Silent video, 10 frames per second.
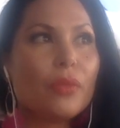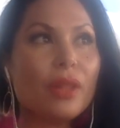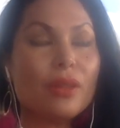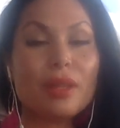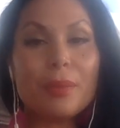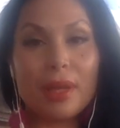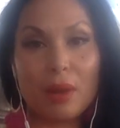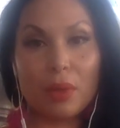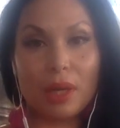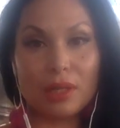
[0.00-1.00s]
there's something
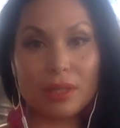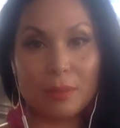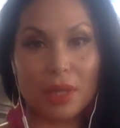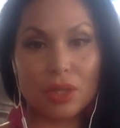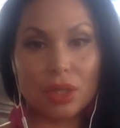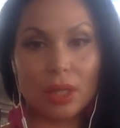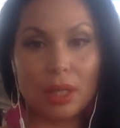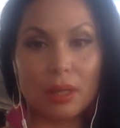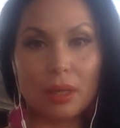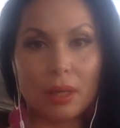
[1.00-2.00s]
I want to just mention
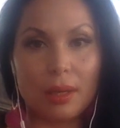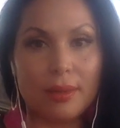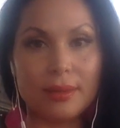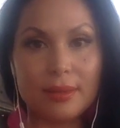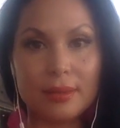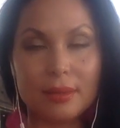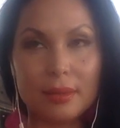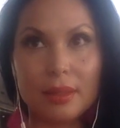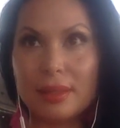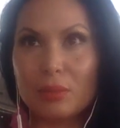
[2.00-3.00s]
here. And this is
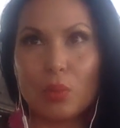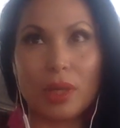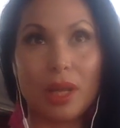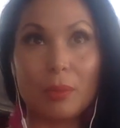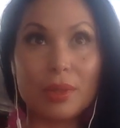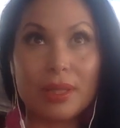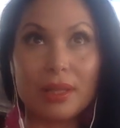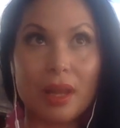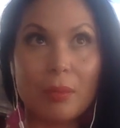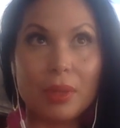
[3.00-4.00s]

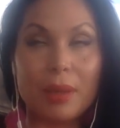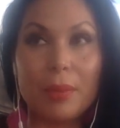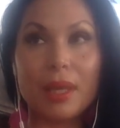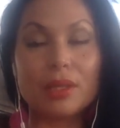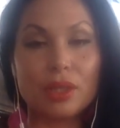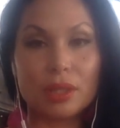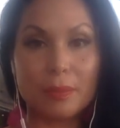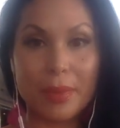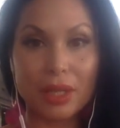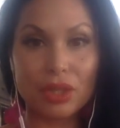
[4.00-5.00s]
100% not blaming. It's just
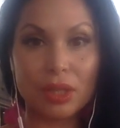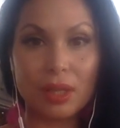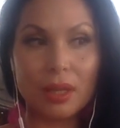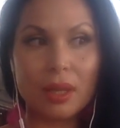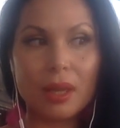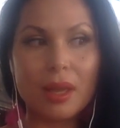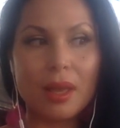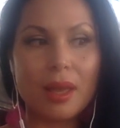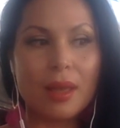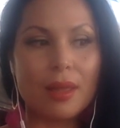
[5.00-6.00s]
mentioning
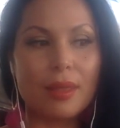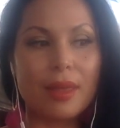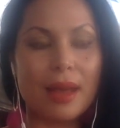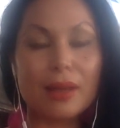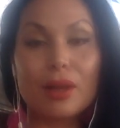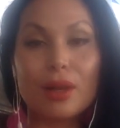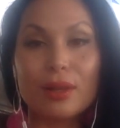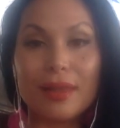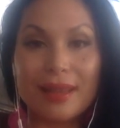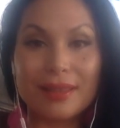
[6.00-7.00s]
that
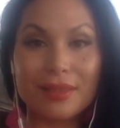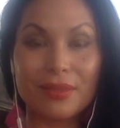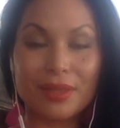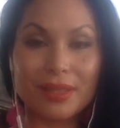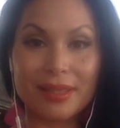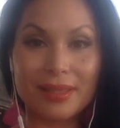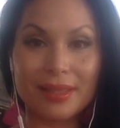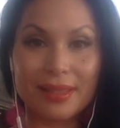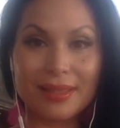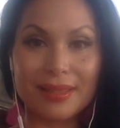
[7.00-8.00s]
collective
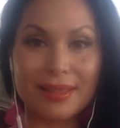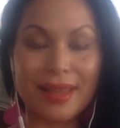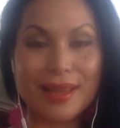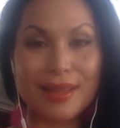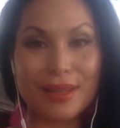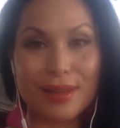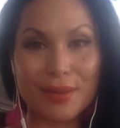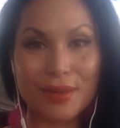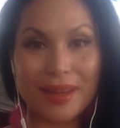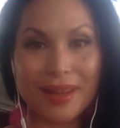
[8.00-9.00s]
resistance can
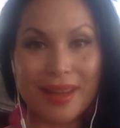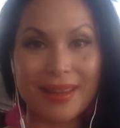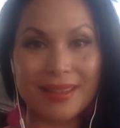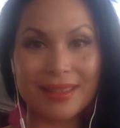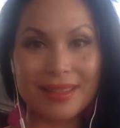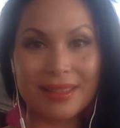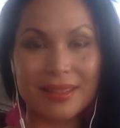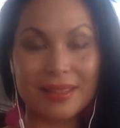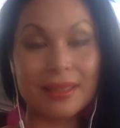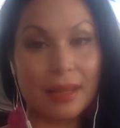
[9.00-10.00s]
create
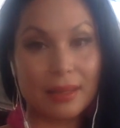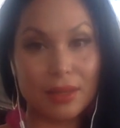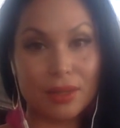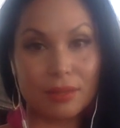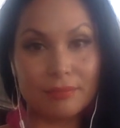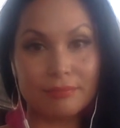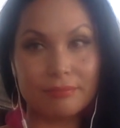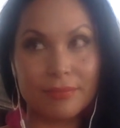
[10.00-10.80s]
stagnation.